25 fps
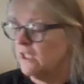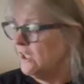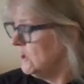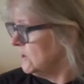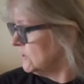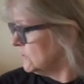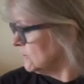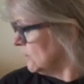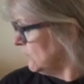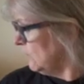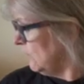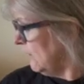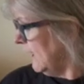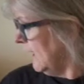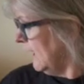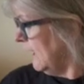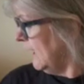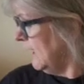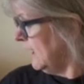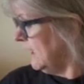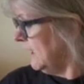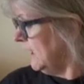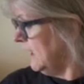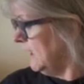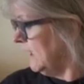So
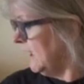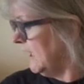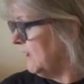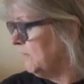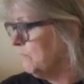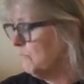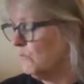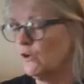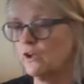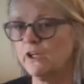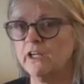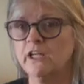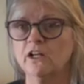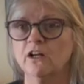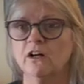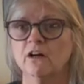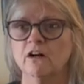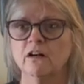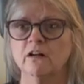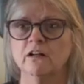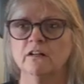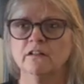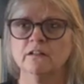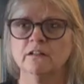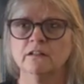I am working
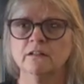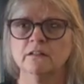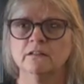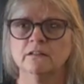on,